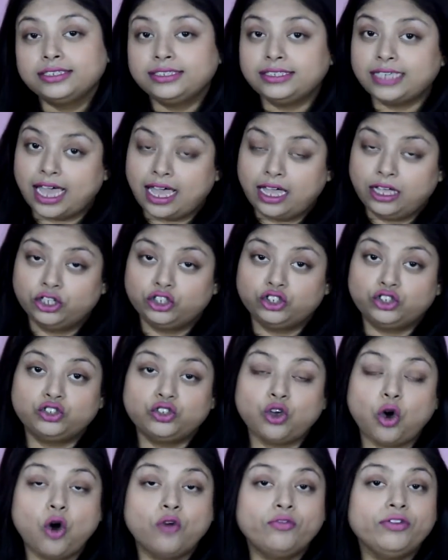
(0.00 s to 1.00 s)
Yeah,
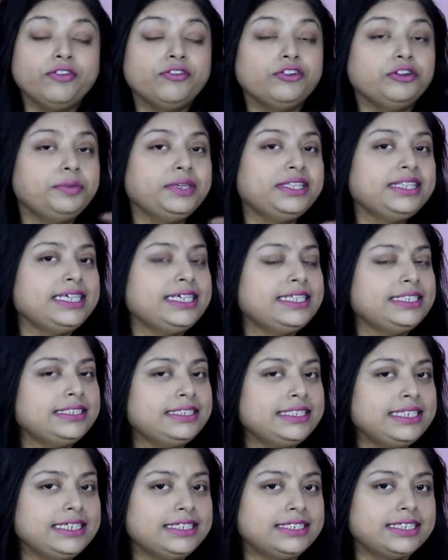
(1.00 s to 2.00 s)
so we would be
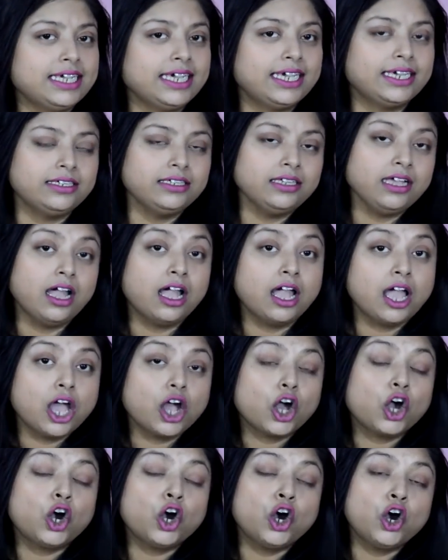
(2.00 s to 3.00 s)
needing
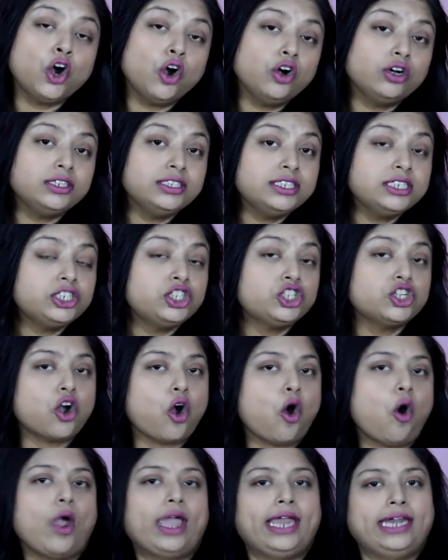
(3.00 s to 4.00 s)

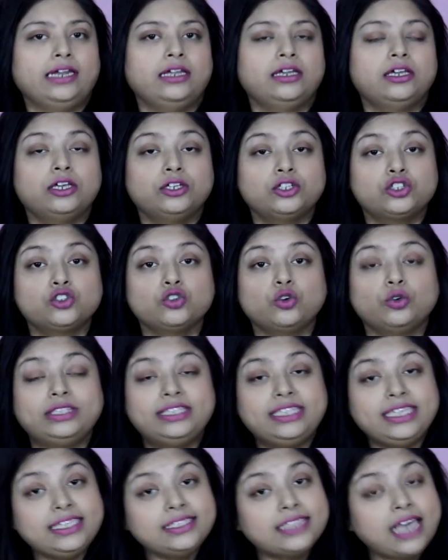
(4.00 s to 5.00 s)
coconut oil. So
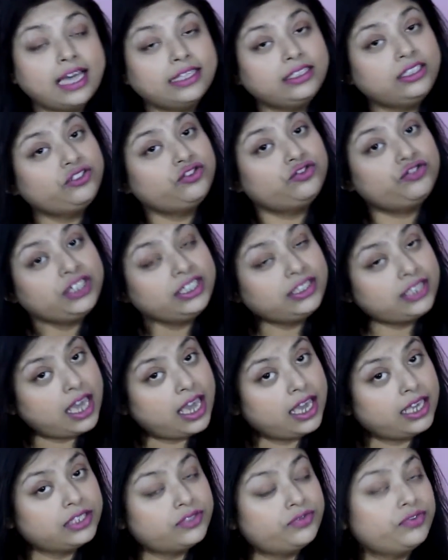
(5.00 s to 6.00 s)
these are the three
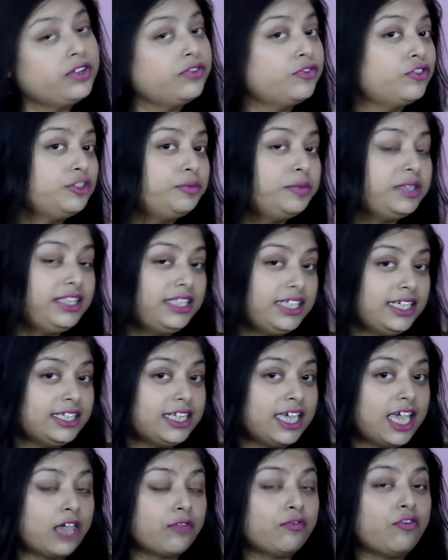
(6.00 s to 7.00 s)
things we would be
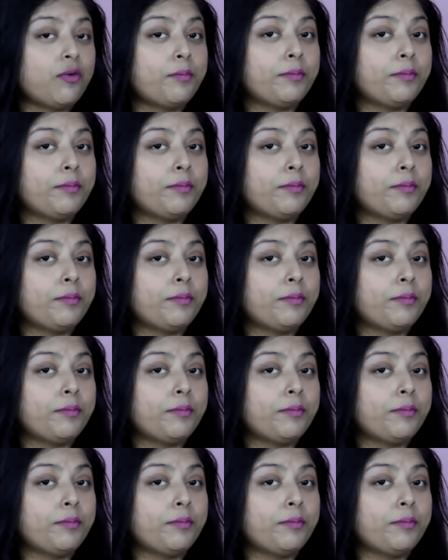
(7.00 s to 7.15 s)
needing for